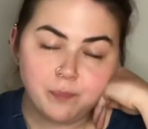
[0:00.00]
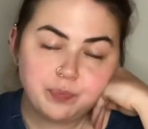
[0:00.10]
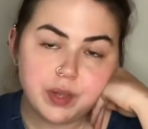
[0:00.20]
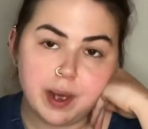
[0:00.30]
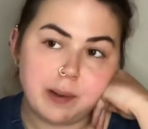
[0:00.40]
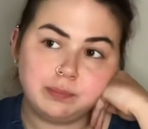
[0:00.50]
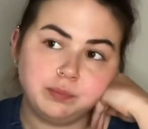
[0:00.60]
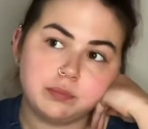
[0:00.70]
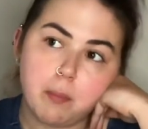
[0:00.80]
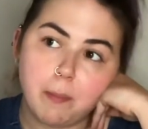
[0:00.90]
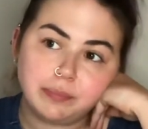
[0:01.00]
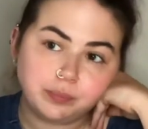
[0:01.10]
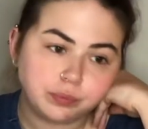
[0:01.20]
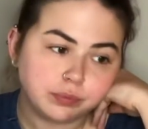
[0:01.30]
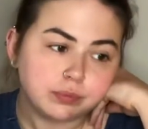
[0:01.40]
yeah.
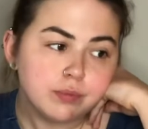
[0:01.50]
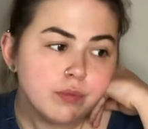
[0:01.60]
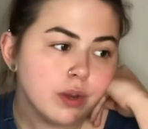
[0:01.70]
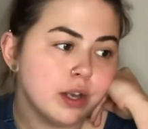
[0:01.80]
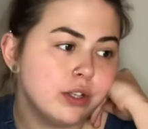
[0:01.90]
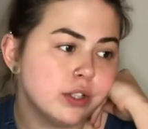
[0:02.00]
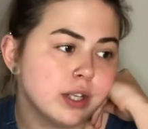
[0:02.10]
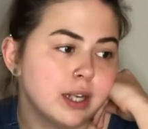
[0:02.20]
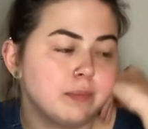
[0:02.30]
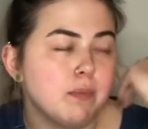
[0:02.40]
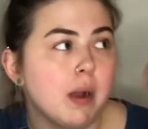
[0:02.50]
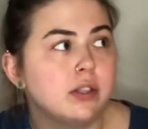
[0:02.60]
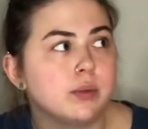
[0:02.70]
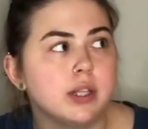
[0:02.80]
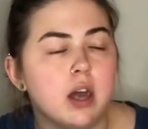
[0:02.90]
It just, like, it's
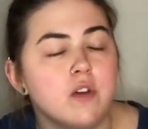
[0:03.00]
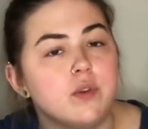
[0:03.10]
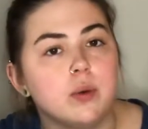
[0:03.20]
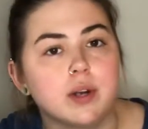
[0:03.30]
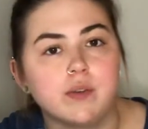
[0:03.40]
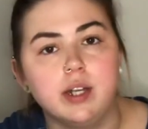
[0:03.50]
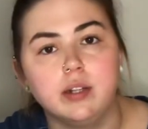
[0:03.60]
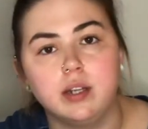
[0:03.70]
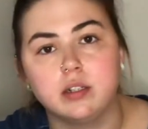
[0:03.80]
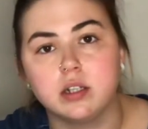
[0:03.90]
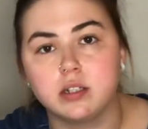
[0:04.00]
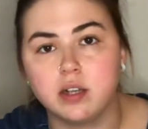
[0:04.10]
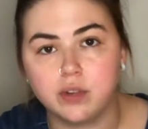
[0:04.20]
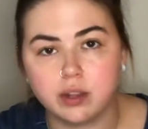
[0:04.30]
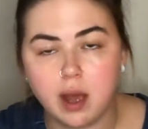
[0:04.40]
really helpful whenever he, like, does
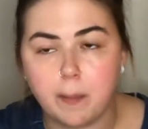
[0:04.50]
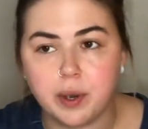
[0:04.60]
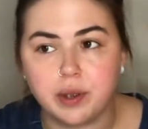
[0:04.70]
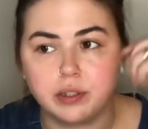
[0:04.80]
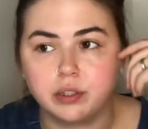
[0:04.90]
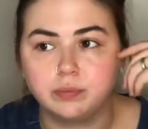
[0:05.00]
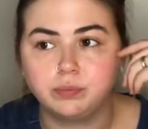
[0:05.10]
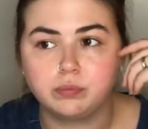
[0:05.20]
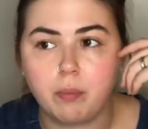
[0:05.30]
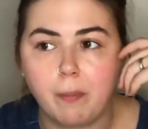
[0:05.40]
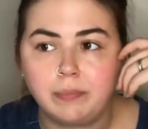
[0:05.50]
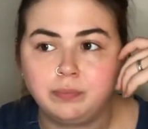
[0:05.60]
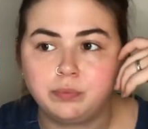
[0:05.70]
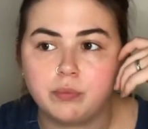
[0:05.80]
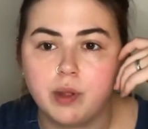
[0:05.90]
stuff like that because
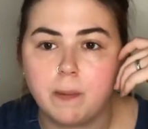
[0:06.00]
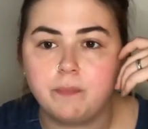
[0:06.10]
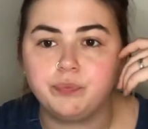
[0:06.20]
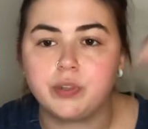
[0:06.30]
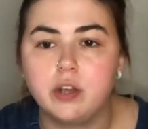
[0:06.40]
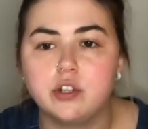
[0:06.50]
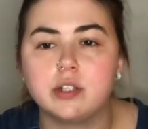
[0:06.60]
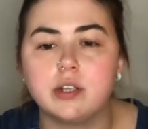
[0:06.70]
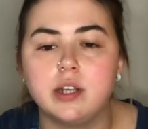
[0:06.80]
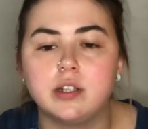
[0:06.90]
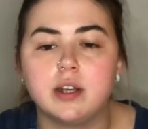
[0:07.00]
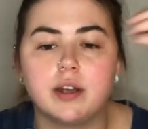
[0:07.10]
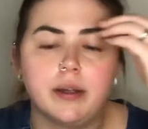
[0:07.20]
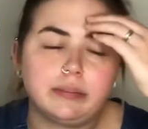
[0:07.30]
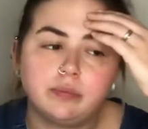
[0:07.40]
it just is,
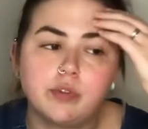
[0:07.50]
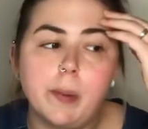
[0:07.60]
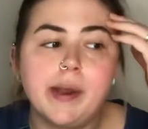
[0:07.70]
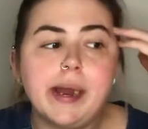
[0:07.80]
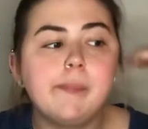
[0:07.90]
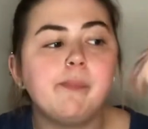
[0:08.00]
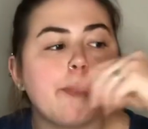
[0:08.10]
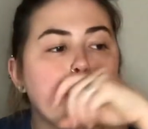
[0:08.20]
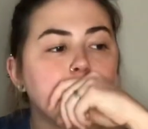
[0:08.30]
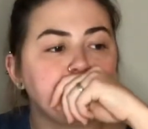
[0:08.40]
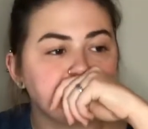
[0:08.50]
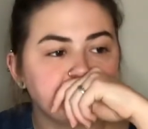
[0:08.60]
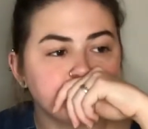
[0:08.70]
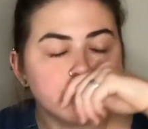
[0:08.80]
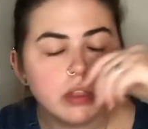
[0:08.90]
for me,
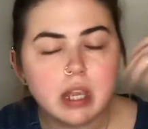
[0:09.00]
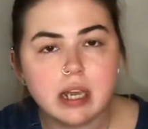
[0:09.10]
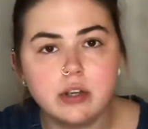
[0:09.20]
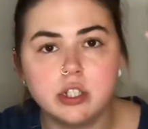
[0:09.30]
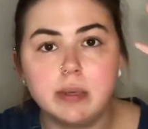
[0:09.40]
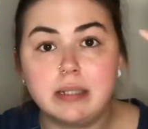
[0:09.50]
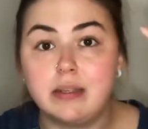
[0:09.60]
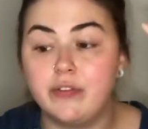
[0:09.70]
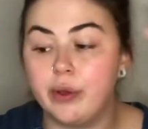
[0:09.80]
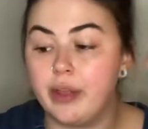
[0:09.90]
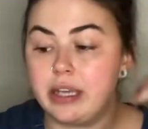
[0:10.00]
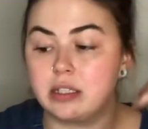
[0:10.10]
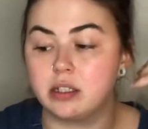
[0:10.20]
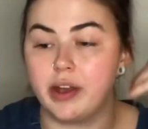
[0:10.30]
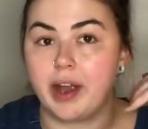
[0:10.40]
it just makes me feel
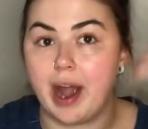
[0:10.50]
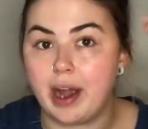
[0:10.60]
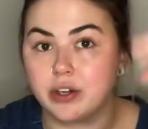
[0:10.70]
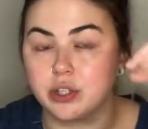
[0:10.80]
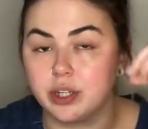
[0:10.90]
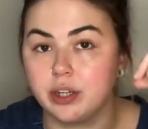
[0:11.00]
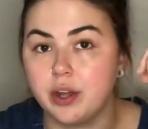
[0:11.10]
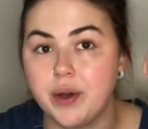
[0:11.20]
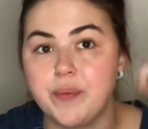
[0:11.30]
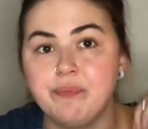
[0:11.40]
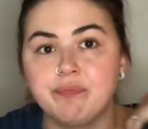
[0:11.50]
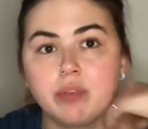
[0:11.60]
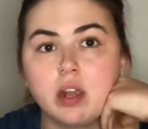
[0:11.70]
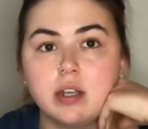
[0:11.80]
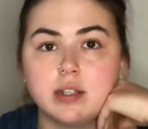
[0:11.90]
less, like, actually alone.
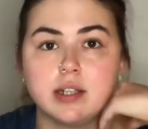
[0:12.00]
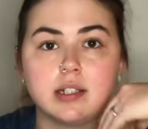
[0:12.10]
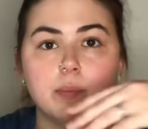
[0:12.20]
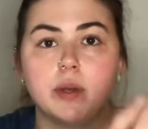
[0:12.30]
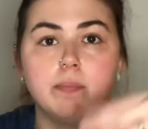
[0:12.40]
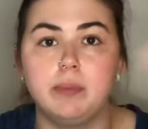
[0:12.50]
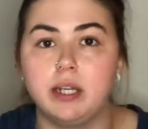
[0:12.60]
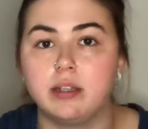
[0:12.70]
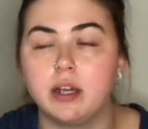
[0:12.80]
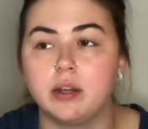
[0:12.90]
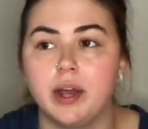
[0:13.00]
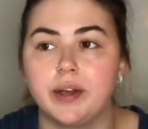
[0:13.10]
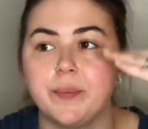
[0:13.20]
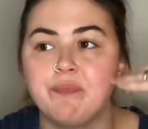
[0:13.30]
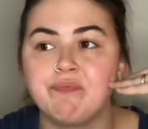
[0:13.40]
Because, like, someone being there,
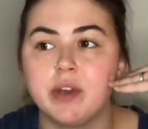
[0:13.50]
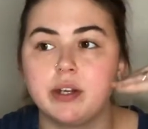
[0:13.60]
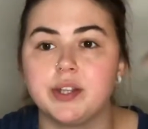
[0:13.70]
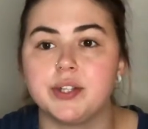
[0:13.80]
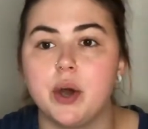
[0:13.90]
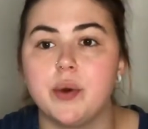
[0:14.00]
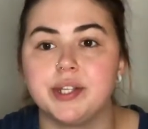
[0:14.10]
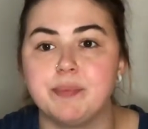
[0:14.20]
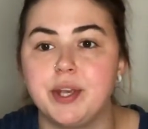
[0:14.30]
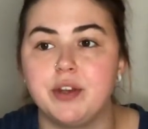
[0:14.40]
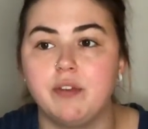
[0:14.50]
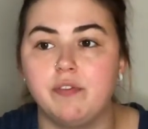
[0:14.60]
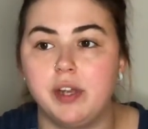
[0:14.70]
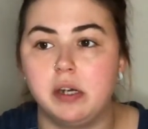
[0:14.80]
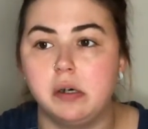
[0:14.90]
like, doesn't always make you
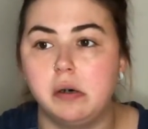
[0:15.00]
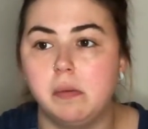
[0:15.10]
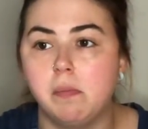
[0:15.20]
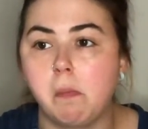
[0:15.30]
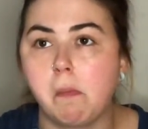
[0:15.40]
feel